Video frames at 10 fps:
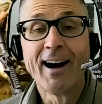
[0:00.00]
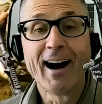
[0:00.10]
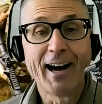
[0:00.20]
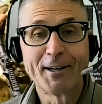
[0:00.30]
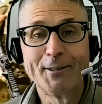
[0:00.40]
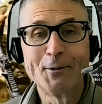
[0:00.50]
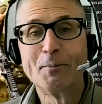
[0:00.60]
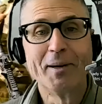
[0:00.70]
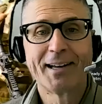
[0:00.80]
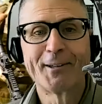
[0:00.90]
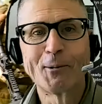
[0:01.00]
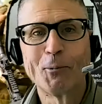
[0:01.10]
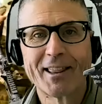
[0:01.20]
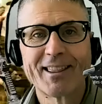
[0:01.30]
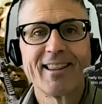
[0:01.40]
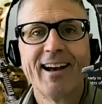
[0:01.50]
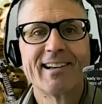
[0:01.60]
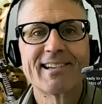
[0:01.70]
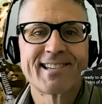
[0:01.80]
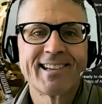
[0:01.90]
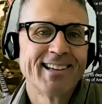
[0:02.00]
how to do better with less.